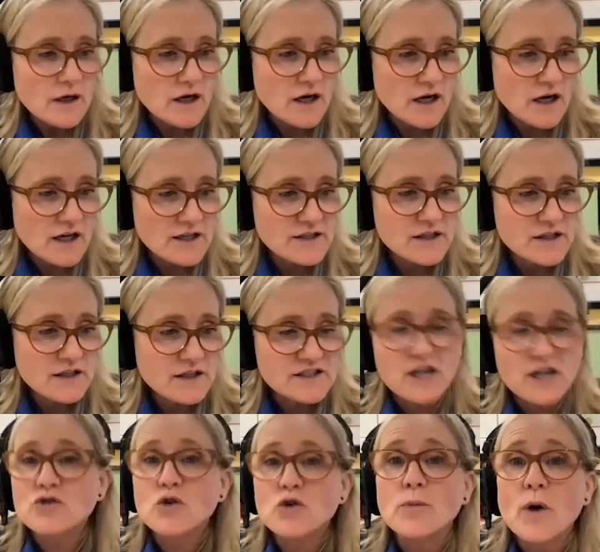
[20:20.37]
uh,
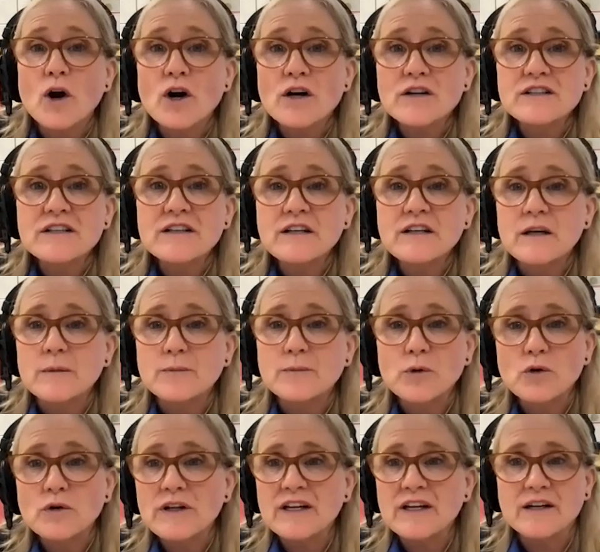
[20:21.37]
central park did and
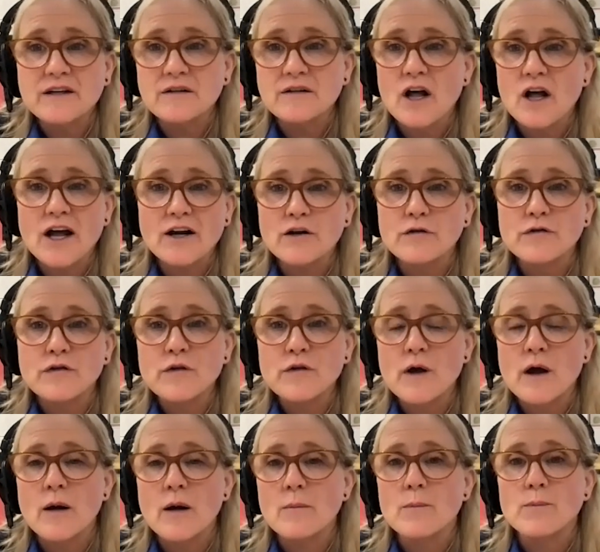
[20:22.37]
pulling in a lot of
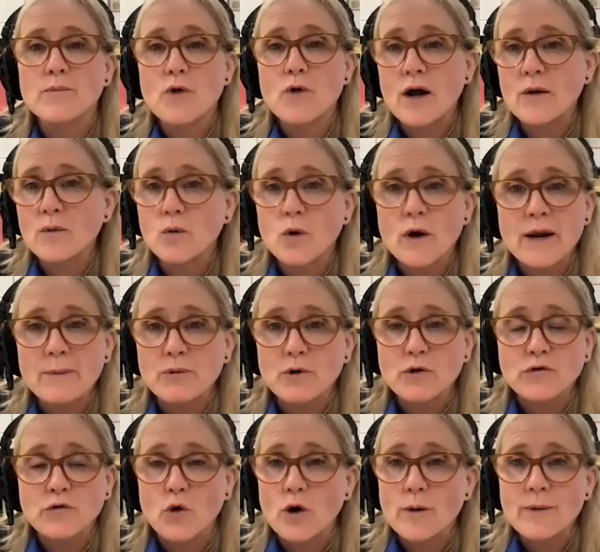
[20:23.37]
um, broadway
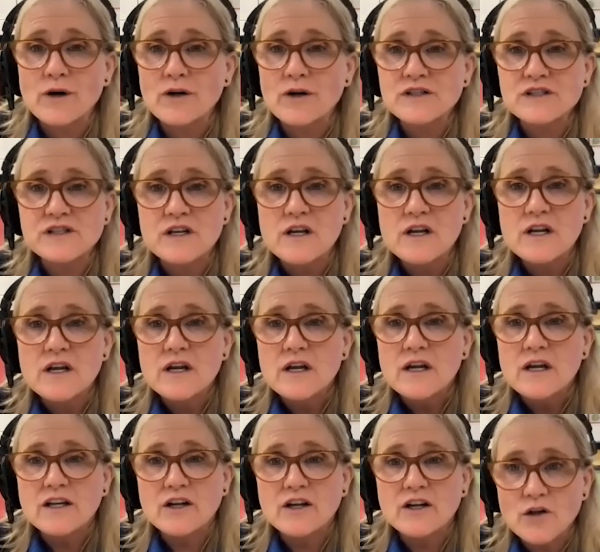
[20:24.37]
performers
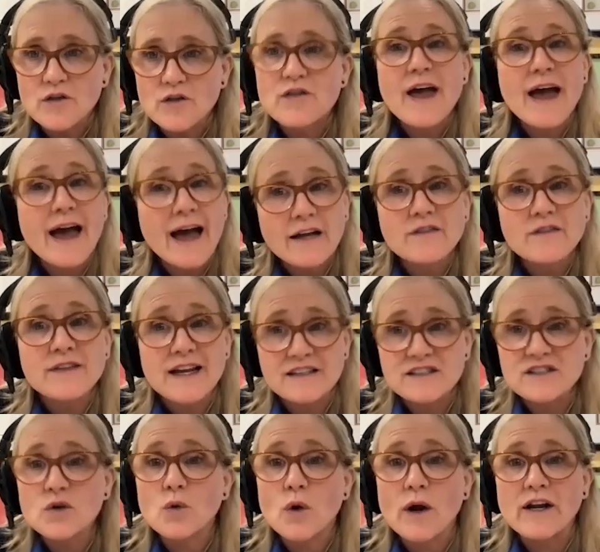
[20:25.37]
you know that
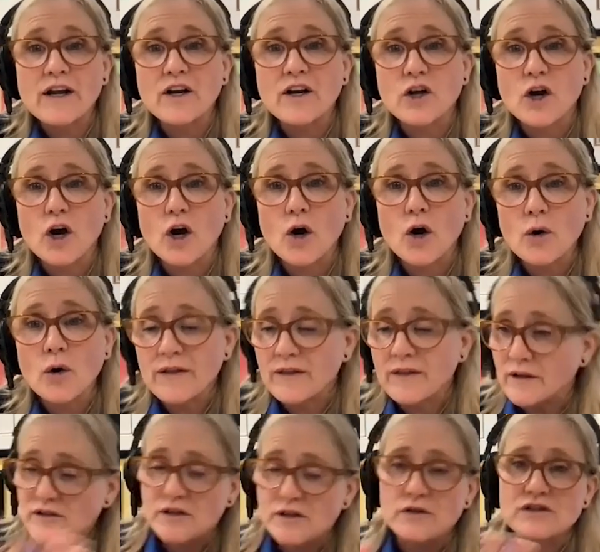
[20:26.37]
that's a way to go
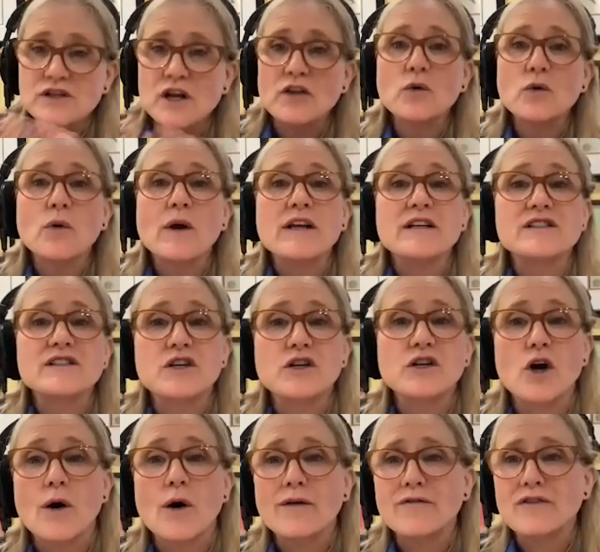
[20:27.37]
and there's there's other ways
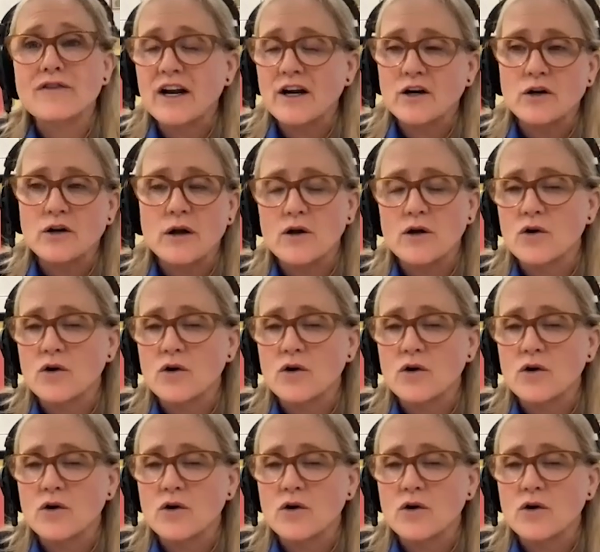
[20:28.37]
to go i've got a,